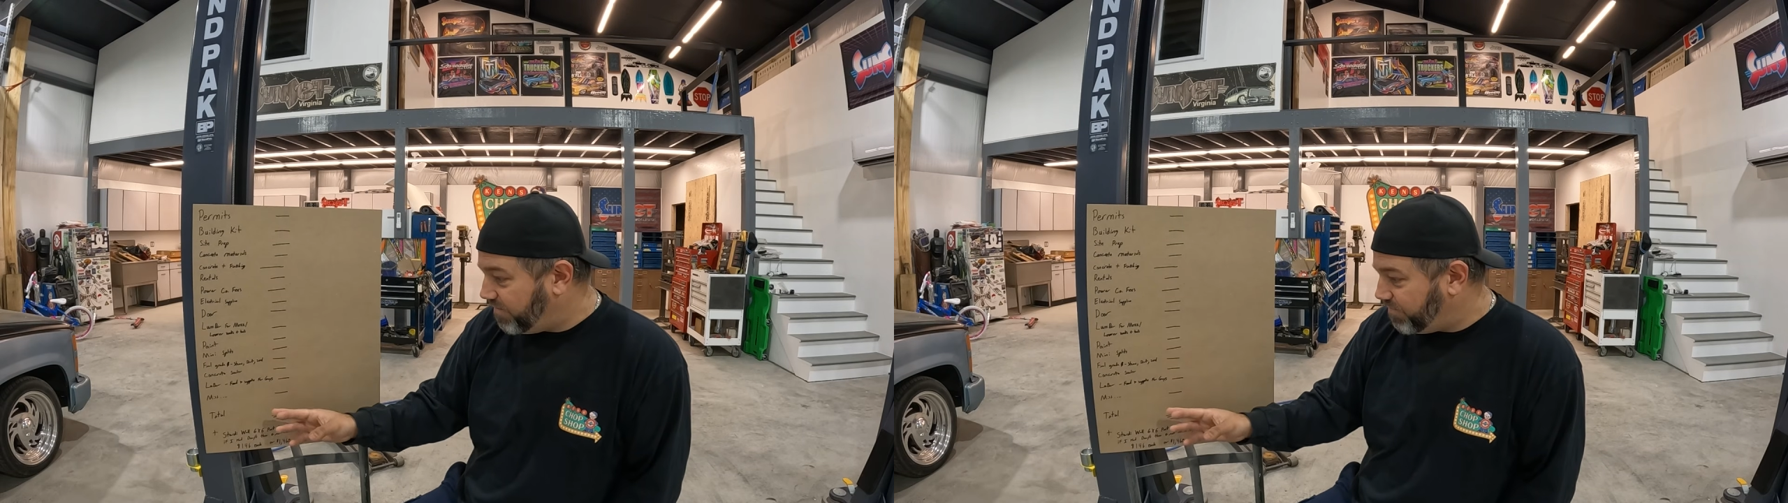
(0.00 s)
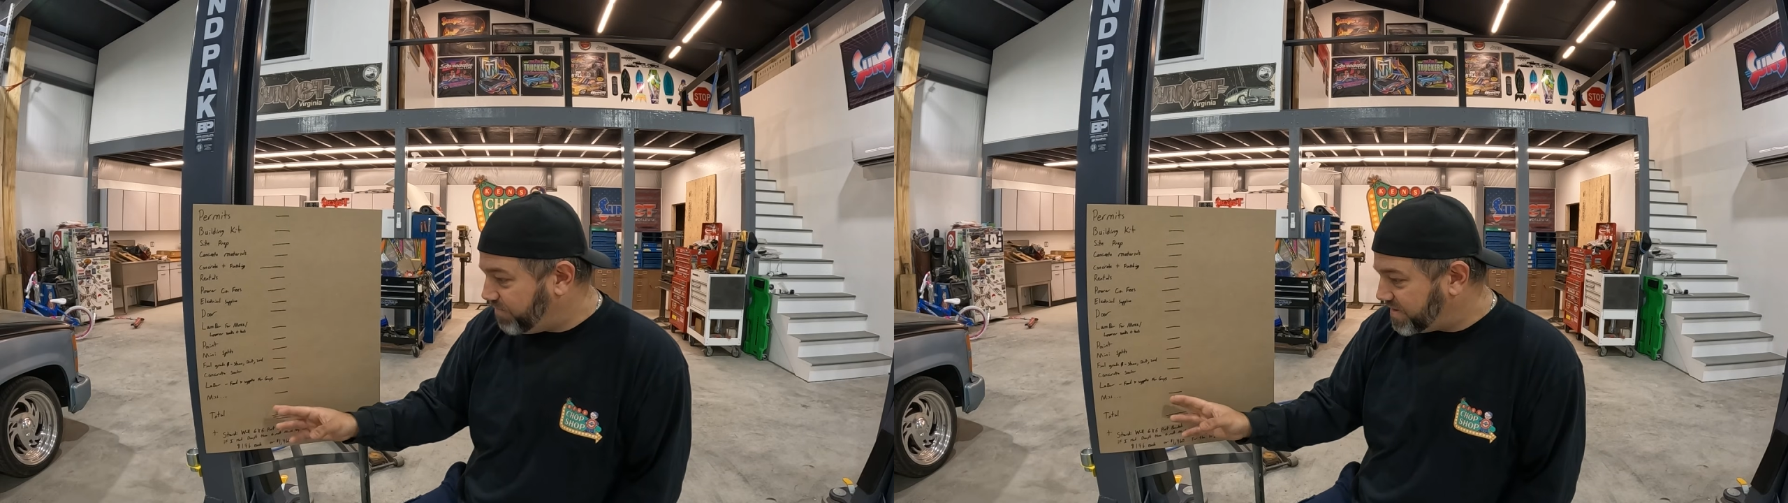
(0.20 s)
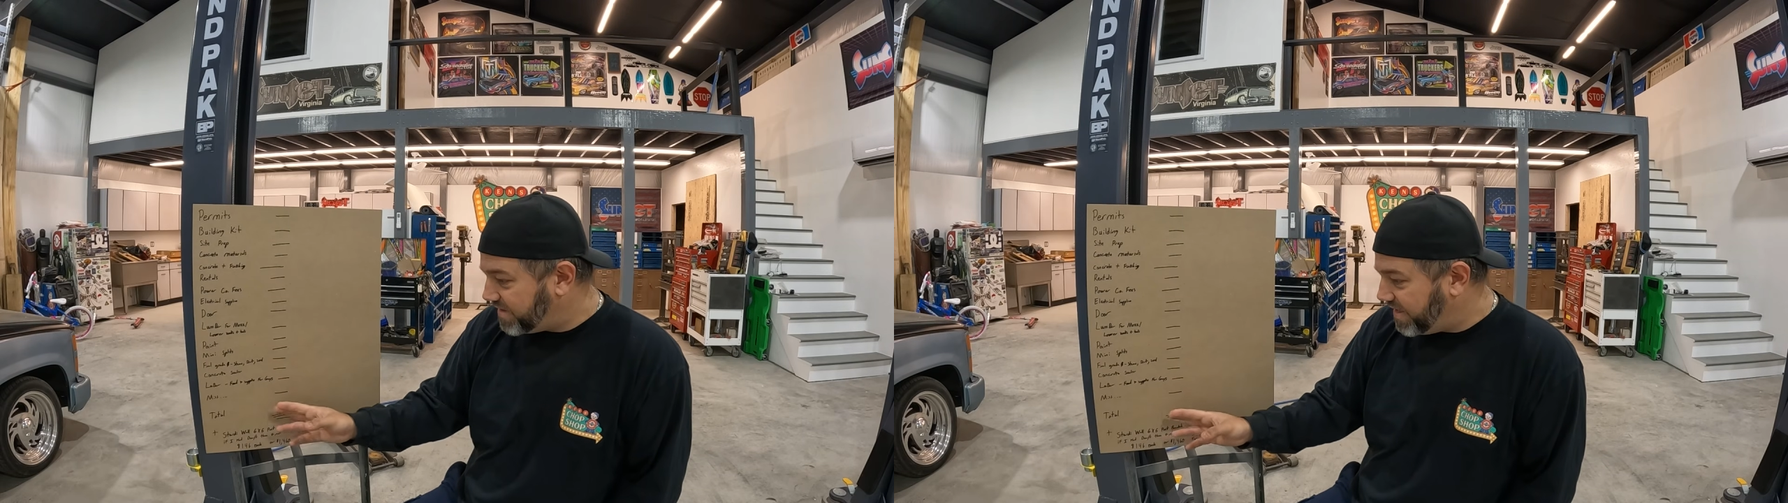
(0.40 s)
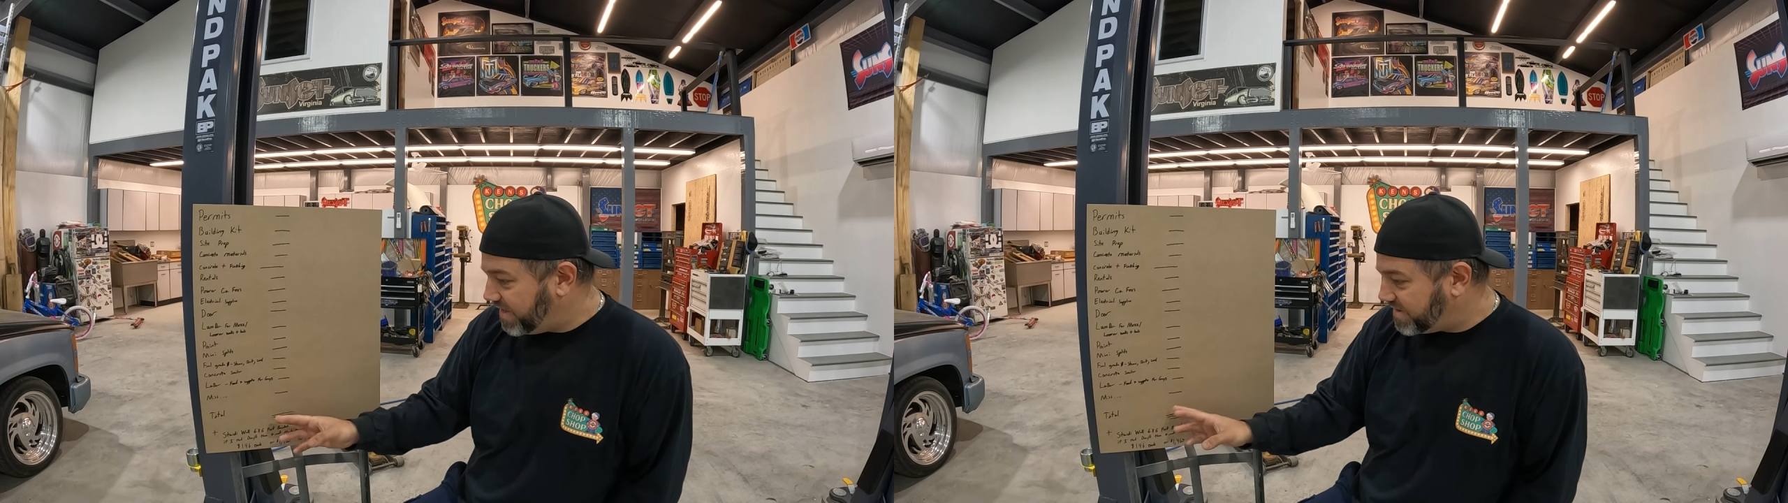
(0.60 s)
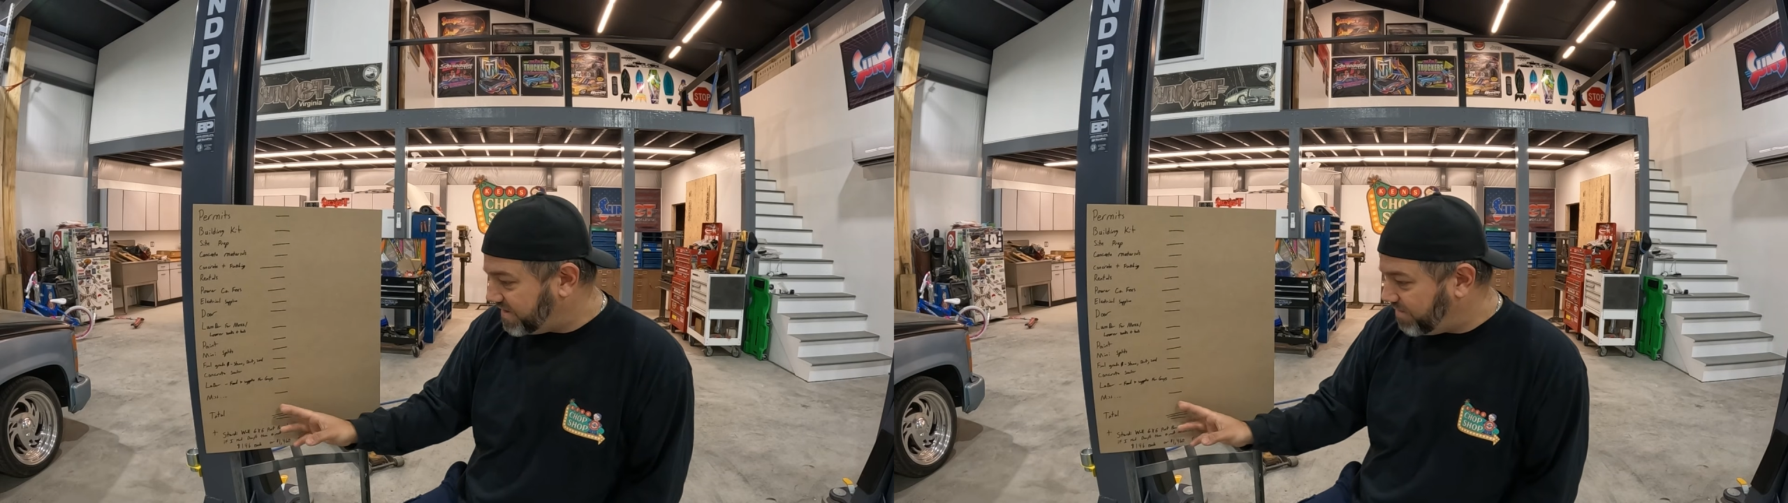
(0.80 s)

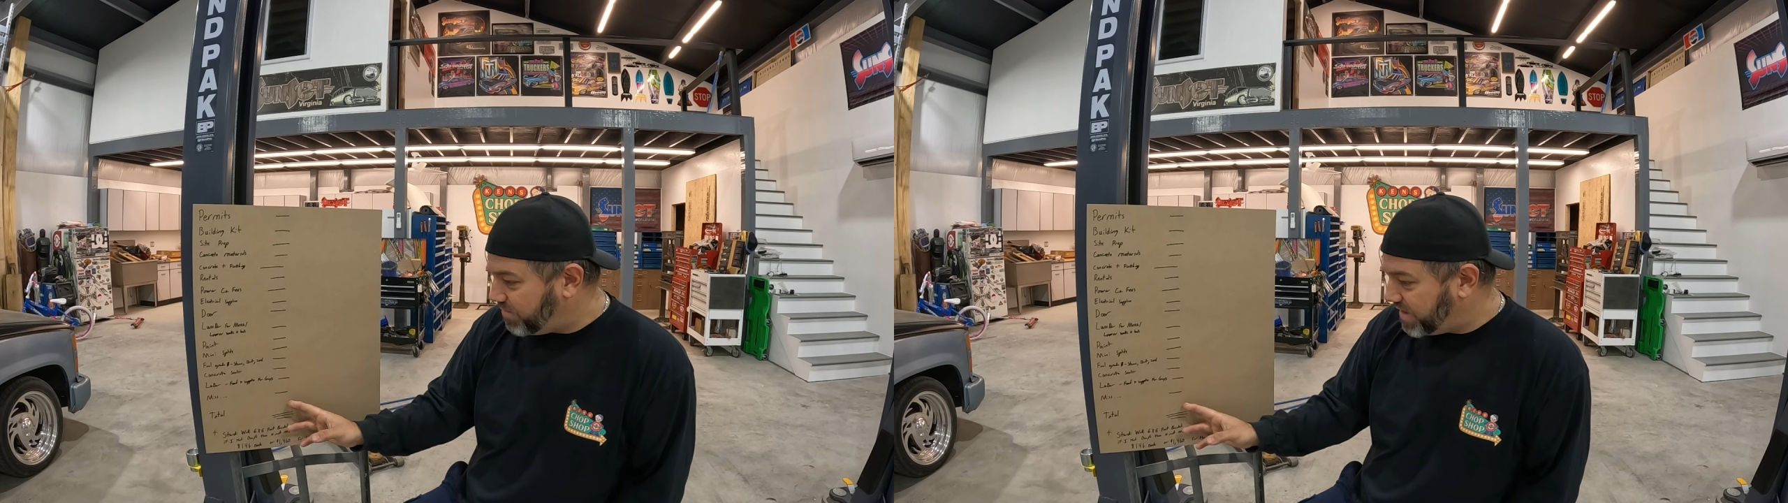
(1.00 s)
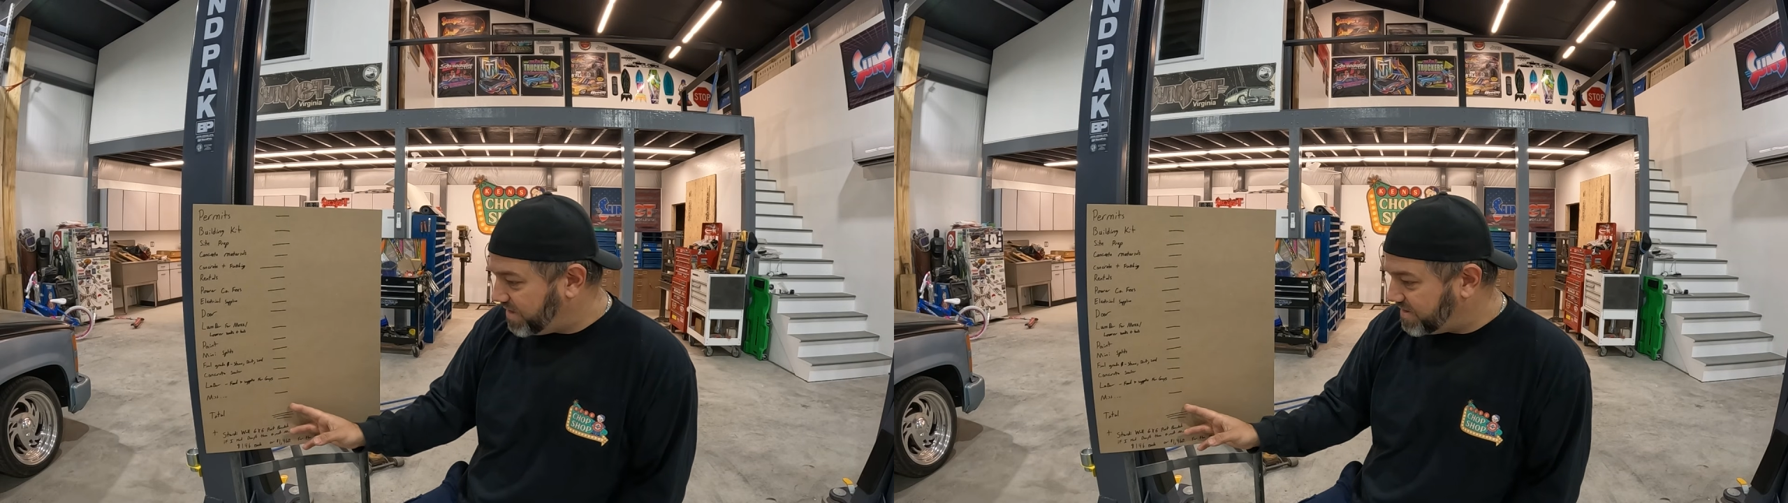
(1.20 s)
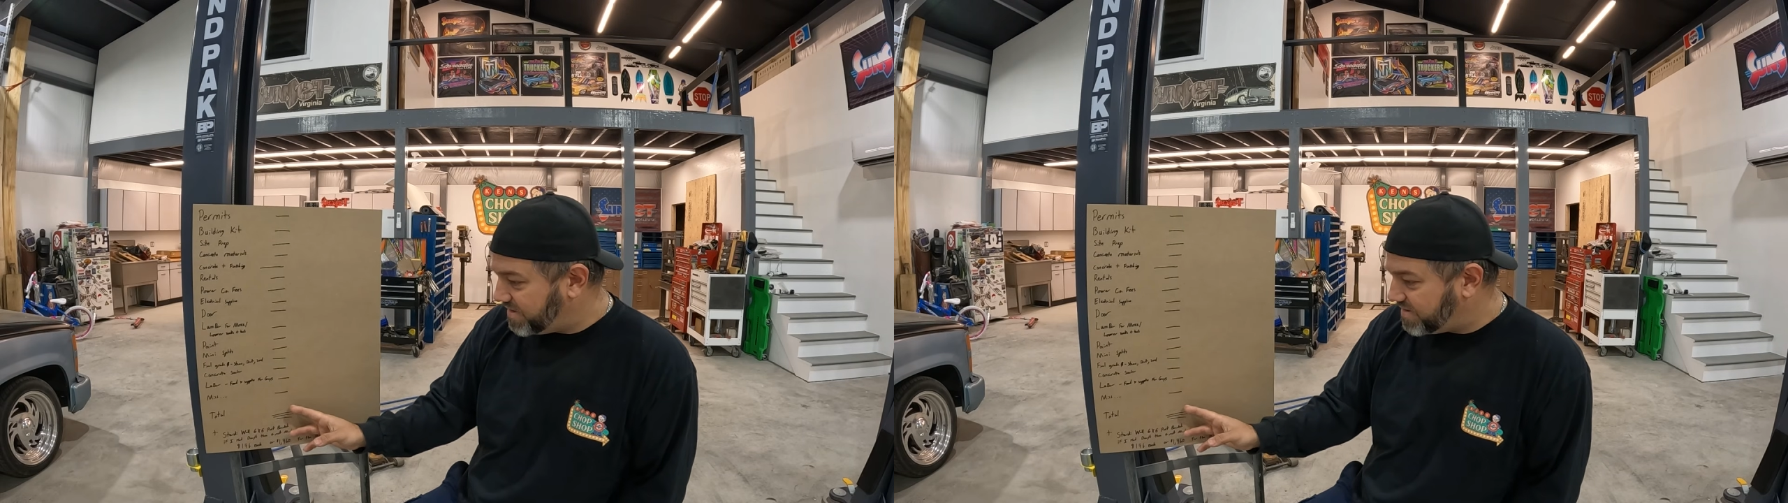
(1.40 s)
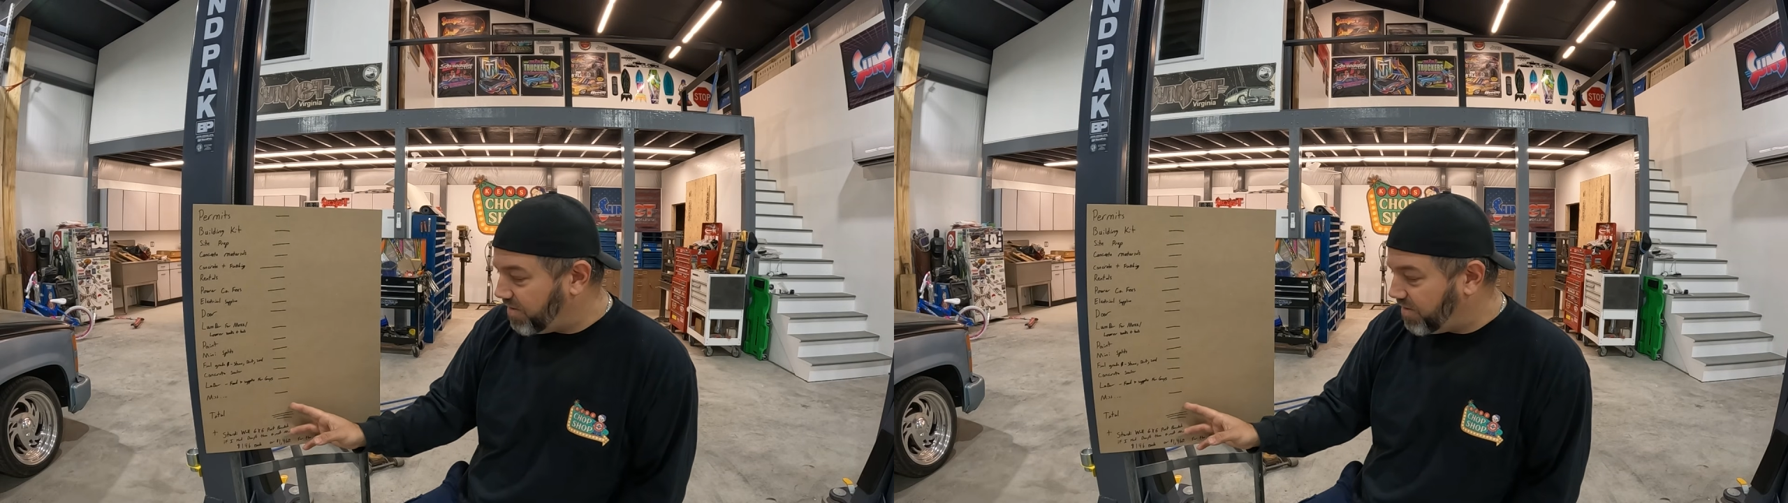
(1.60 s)
miscellaneous, and then we'll get into the